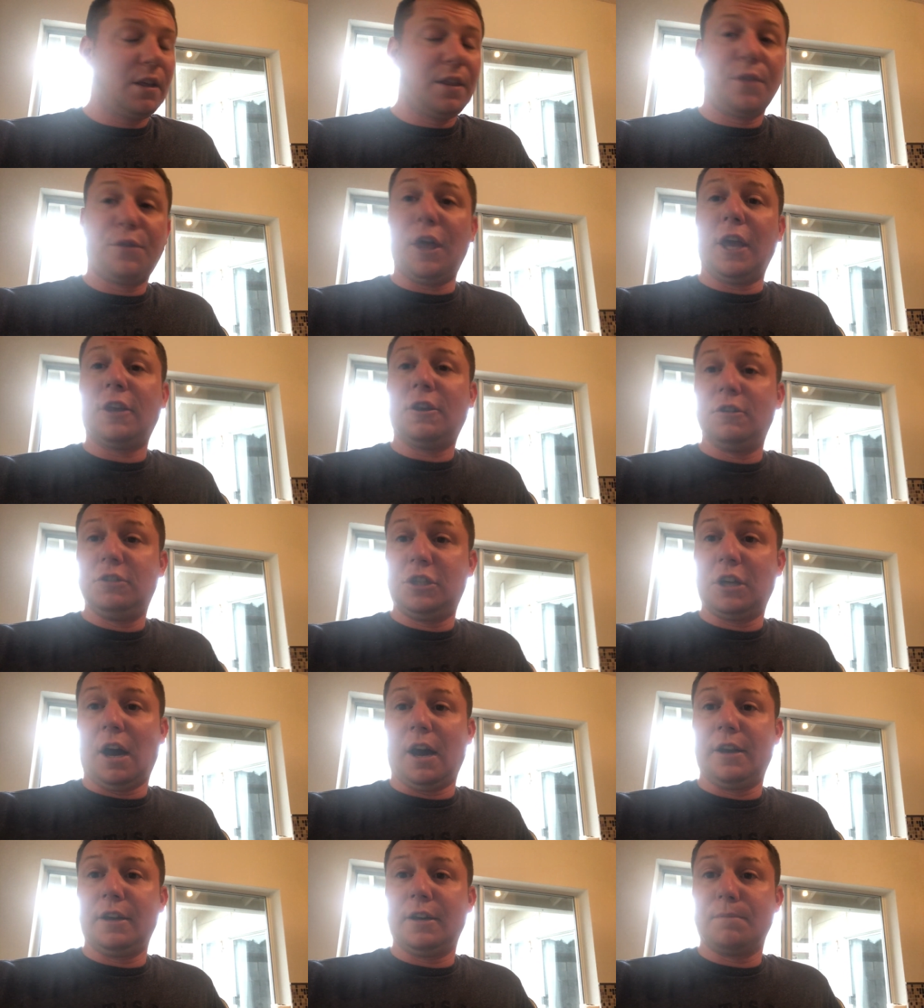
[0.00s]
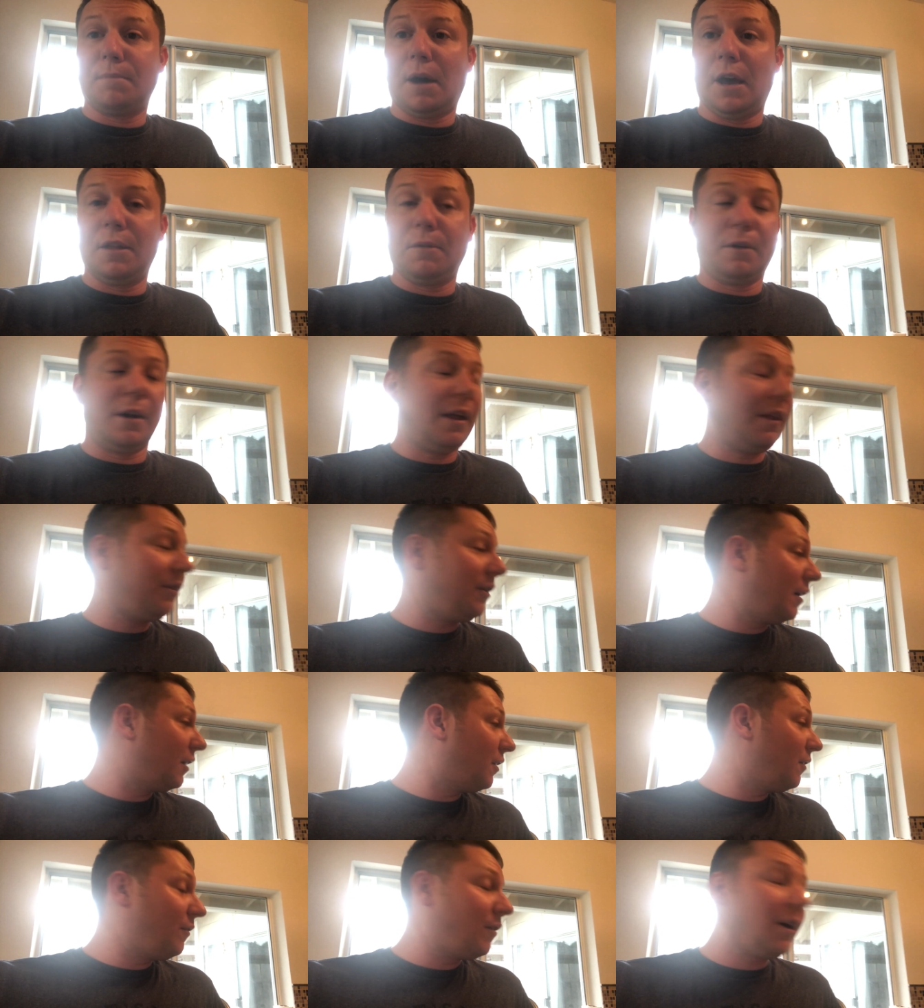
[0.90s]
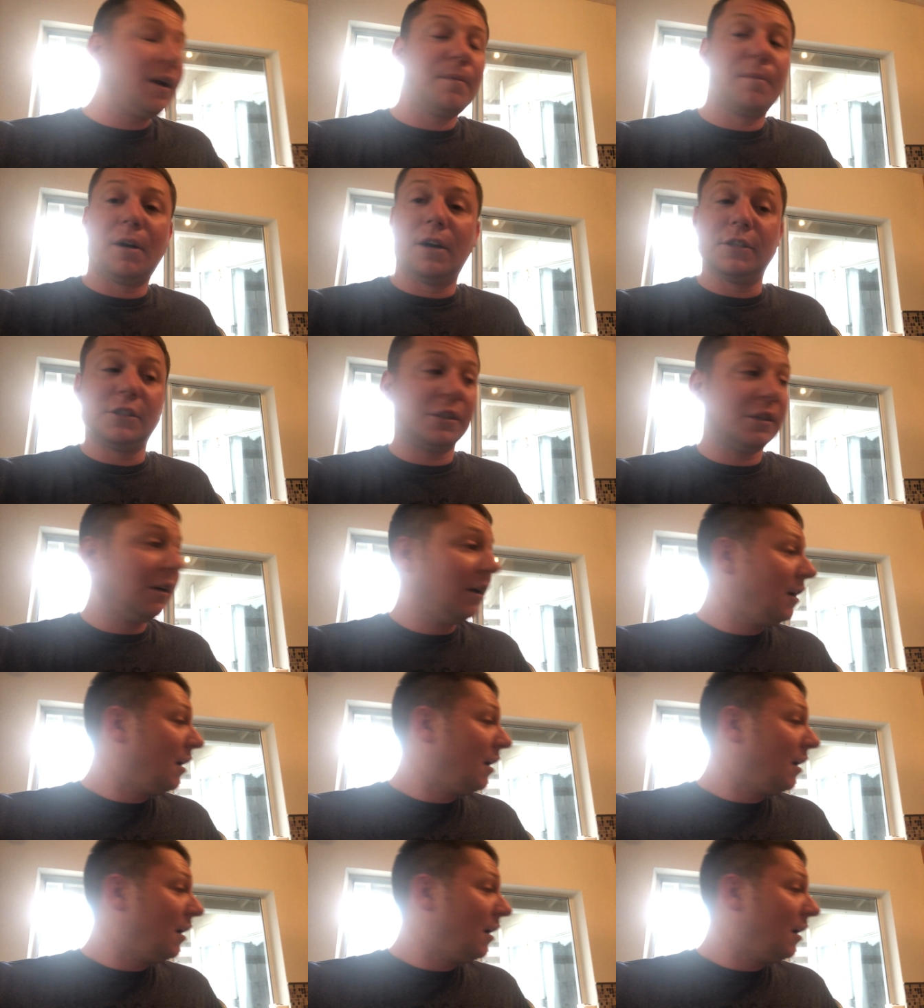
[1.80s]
thank you, China, by the way, thank you very much.